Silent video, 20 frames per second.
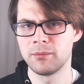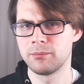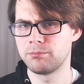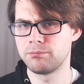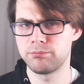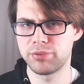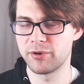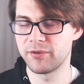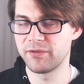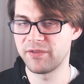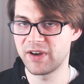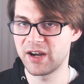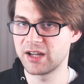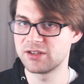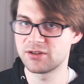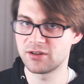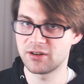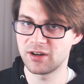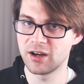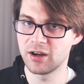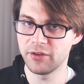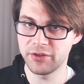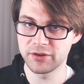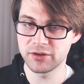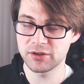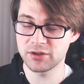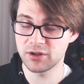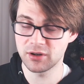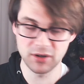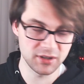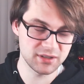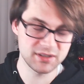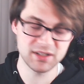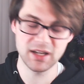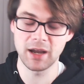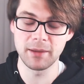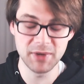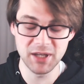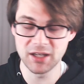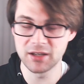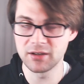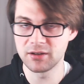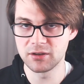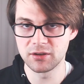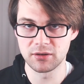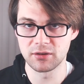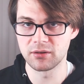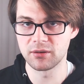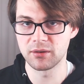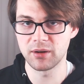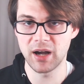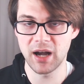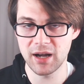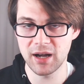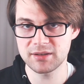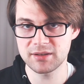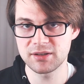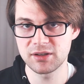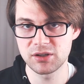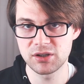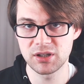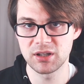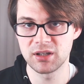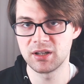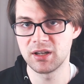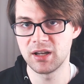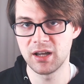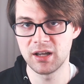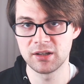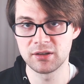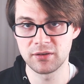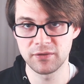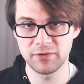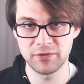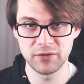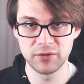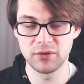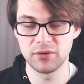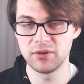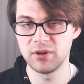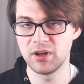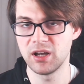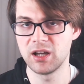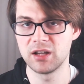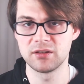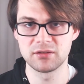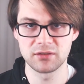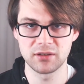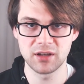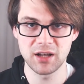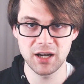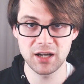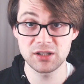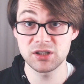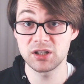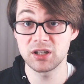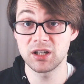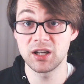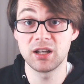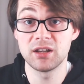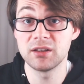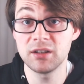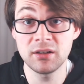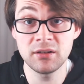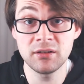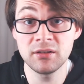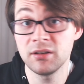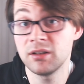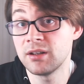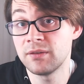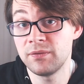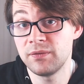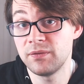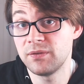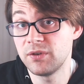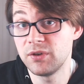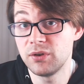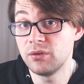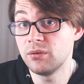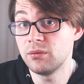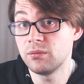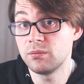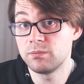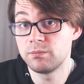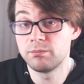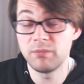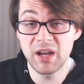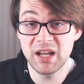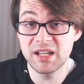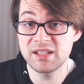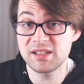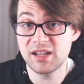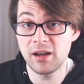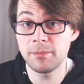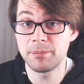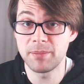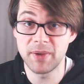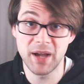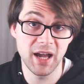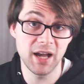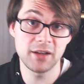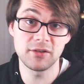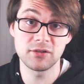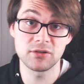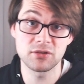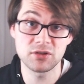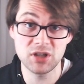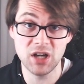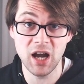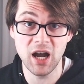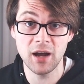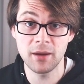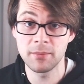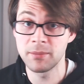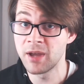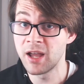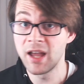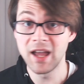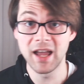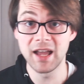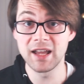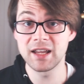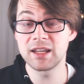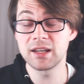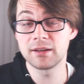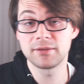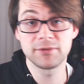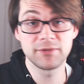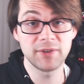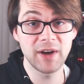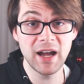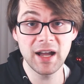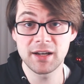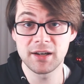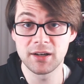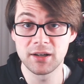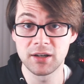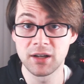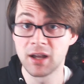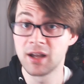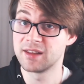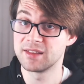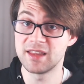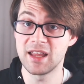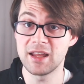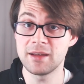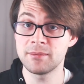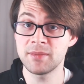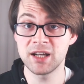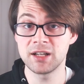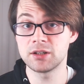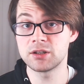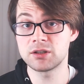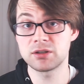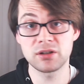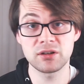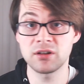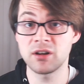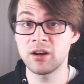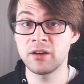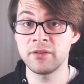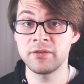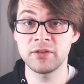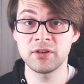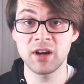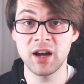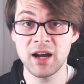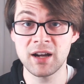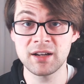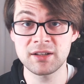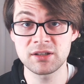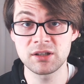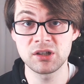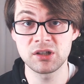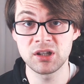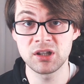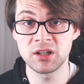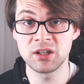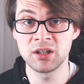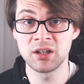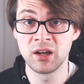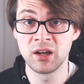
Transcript: provides your health insurance, I mean your oxygen and your food and your lodging, and literally if you mess up at your job and get fired, they might turn off your oxygen